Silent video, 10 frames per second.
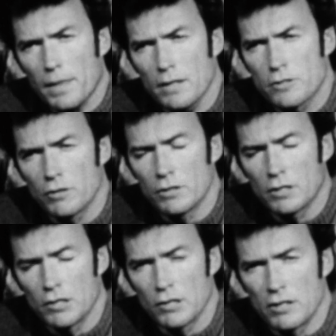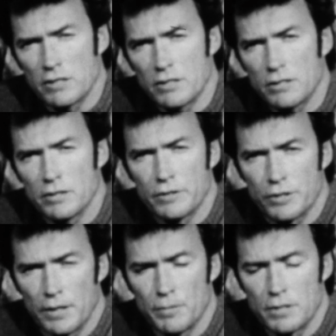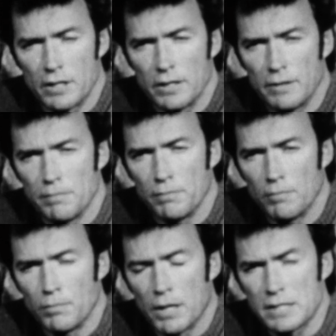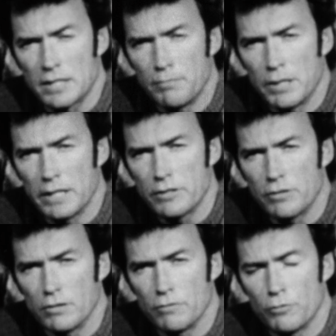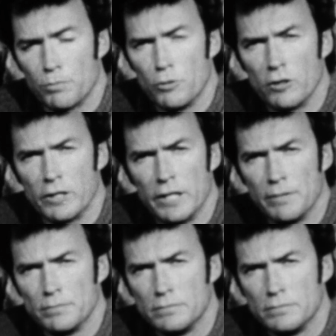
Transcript: certain catharsis, same as a boxing match or a football game.